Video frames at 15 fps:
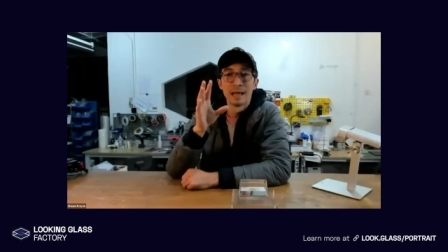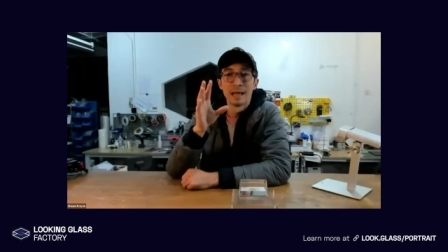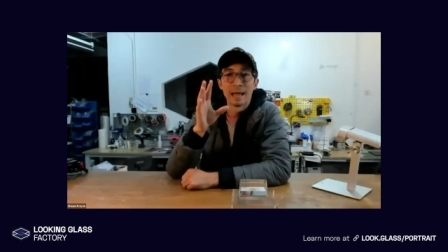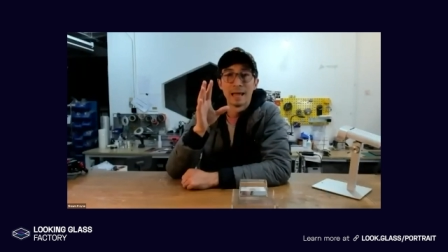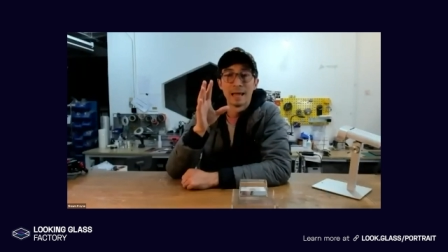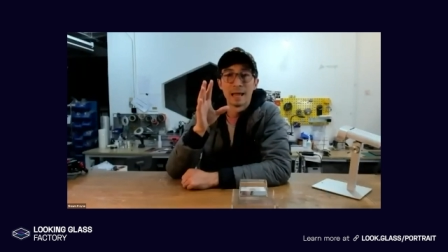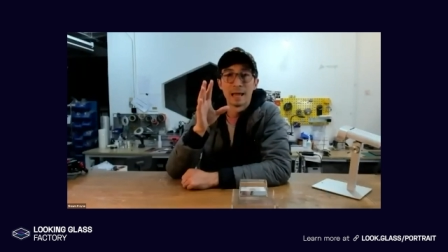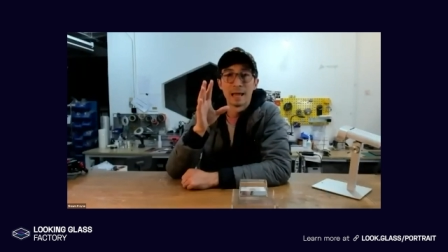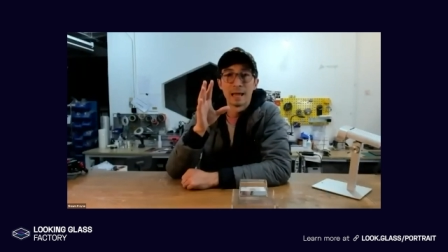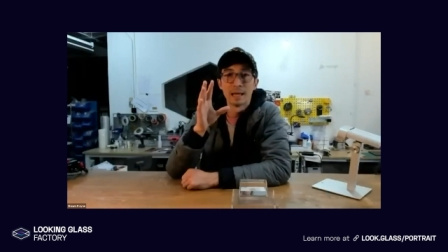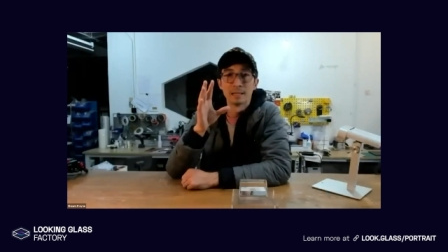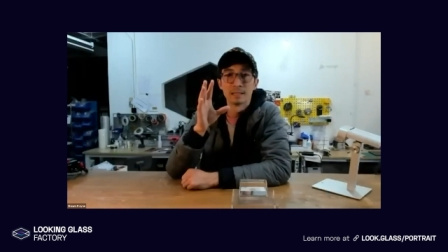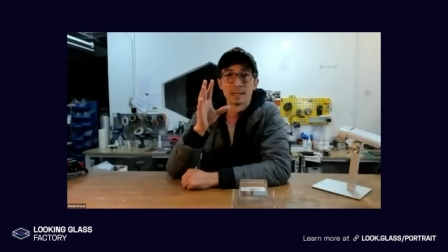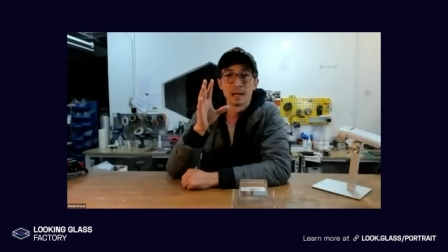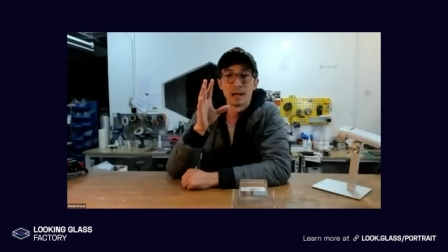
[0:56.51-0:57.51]

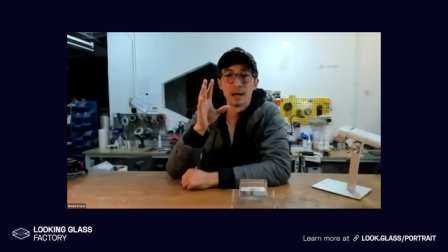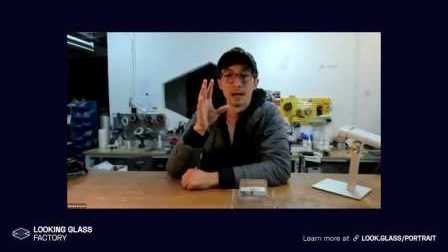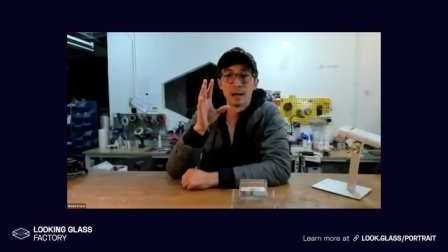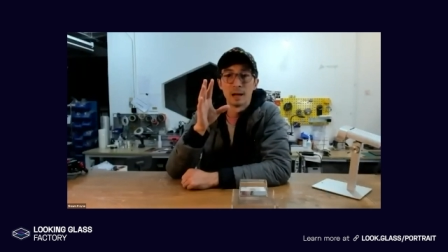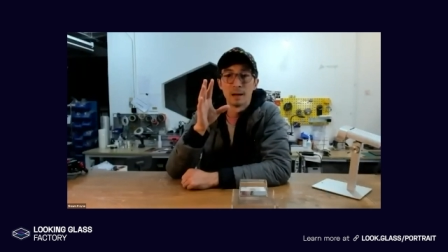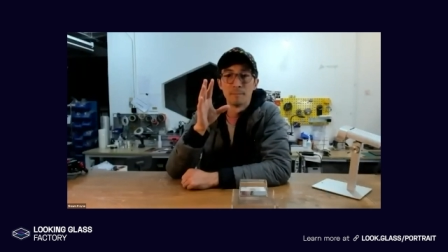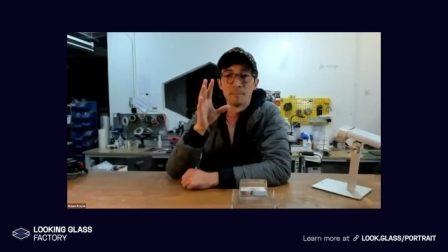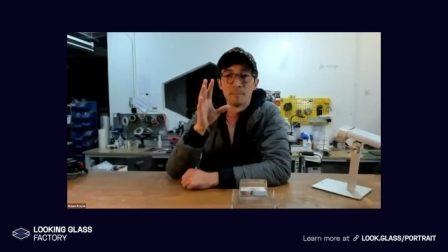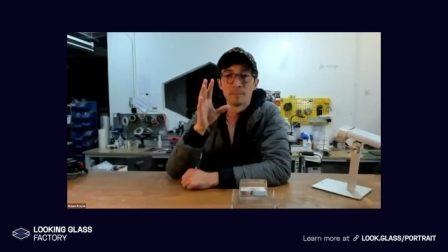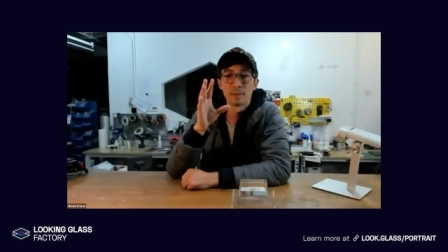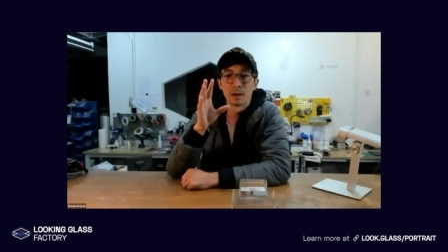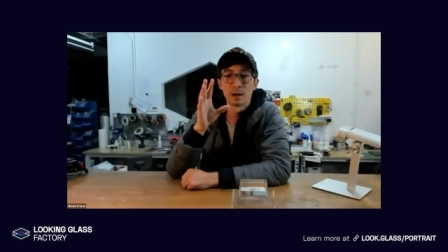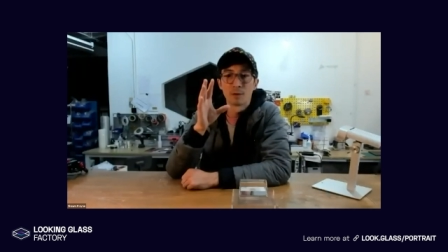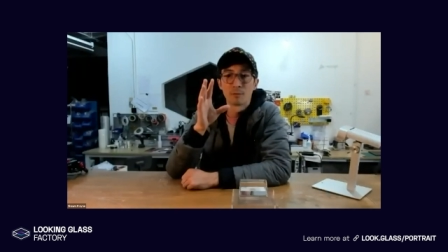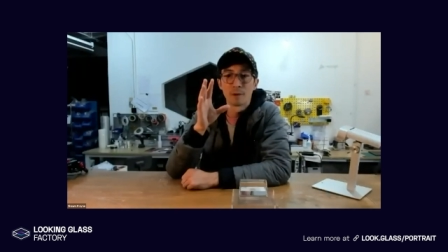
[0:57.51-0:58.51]
and um,
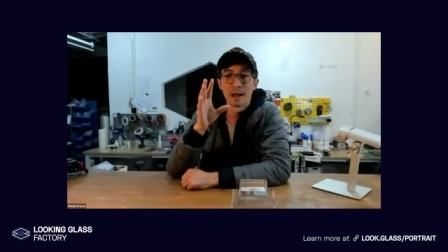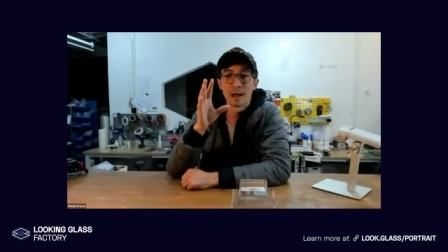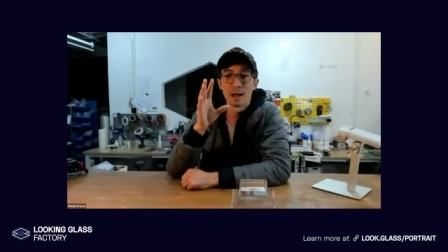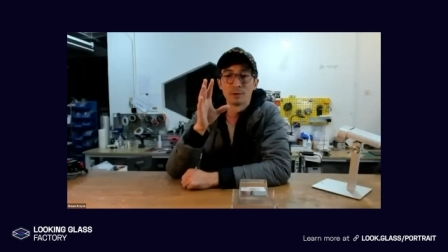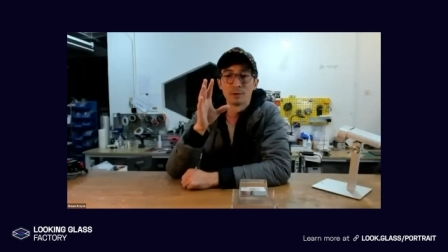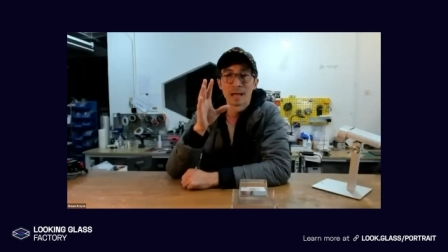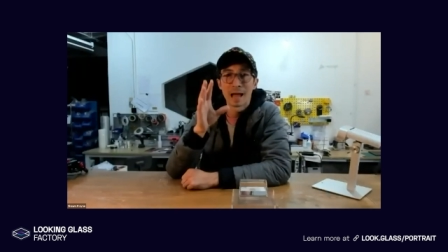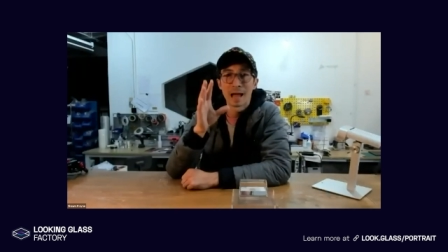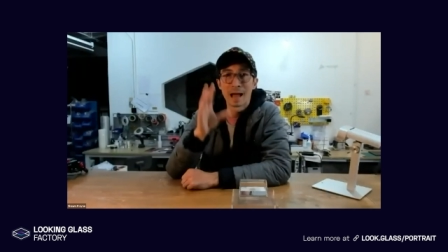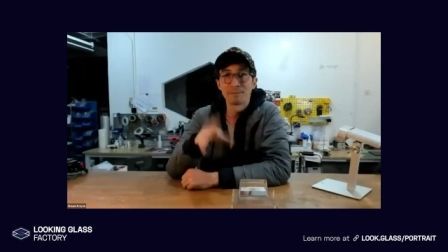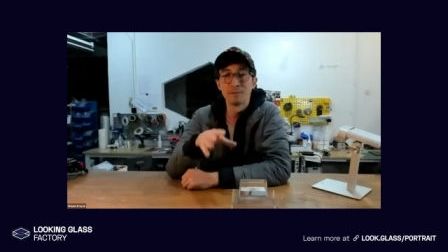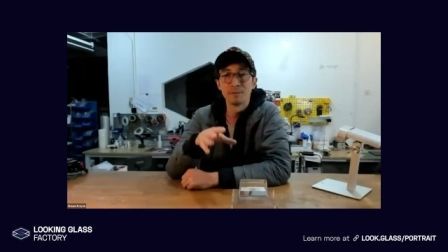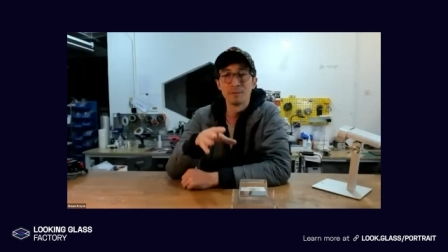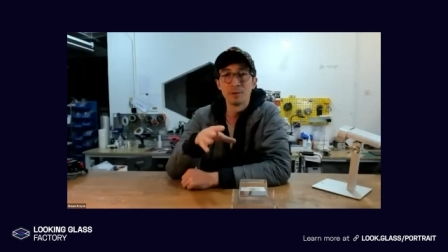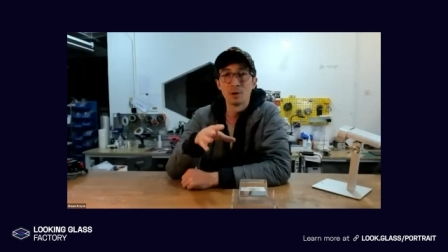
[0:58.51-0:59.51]
around half
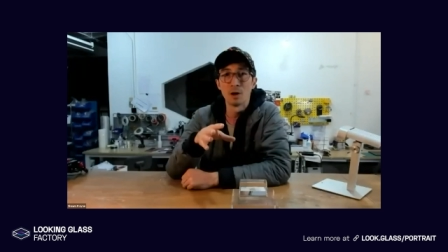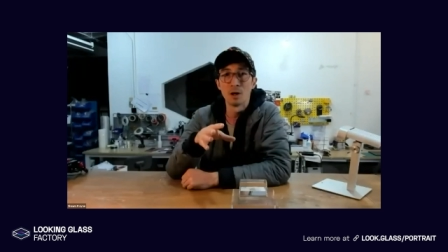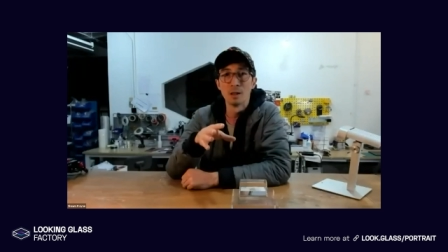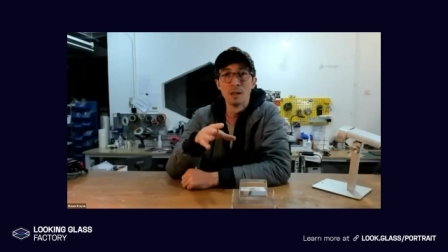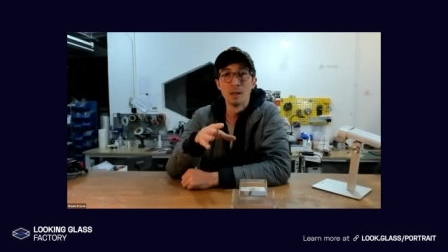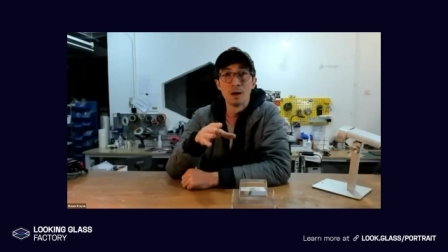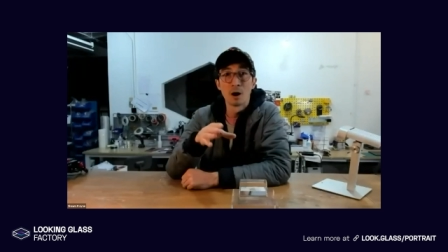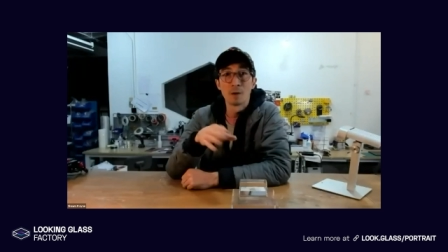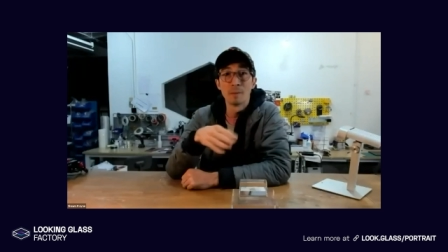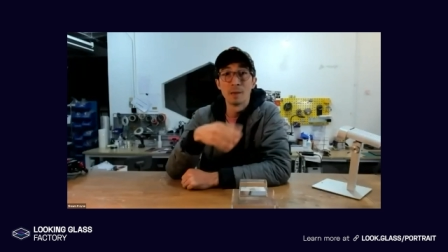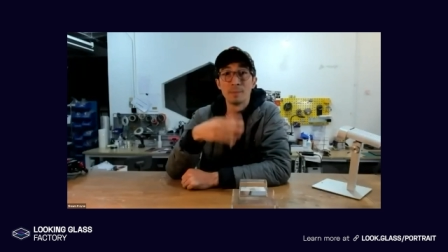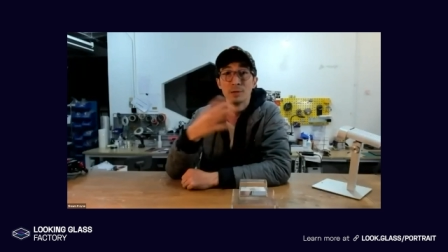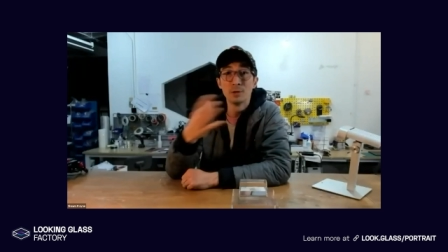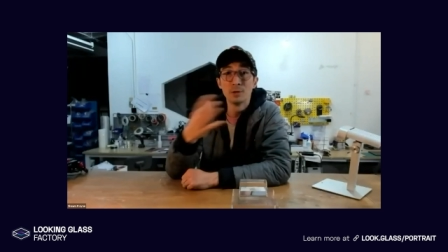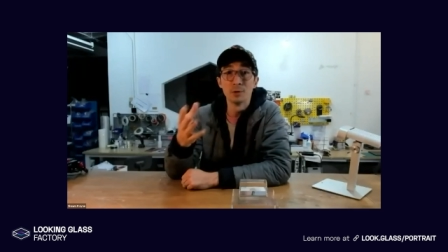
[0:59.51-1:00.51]
of y'all are
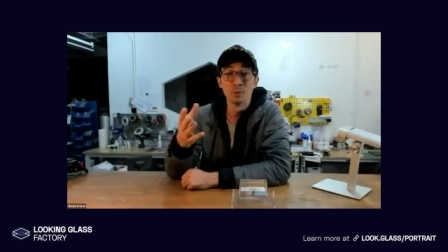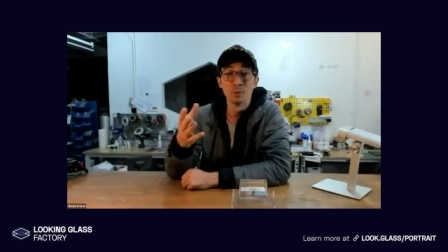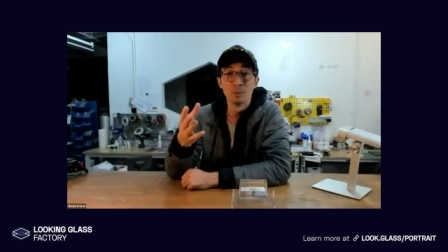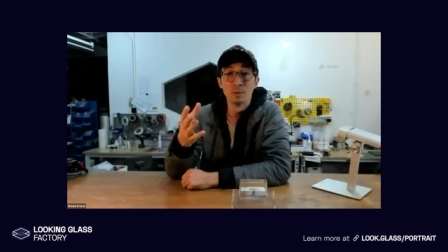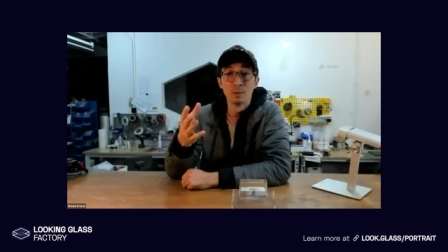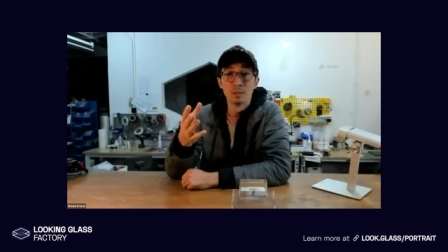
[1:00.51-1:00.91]
maybe new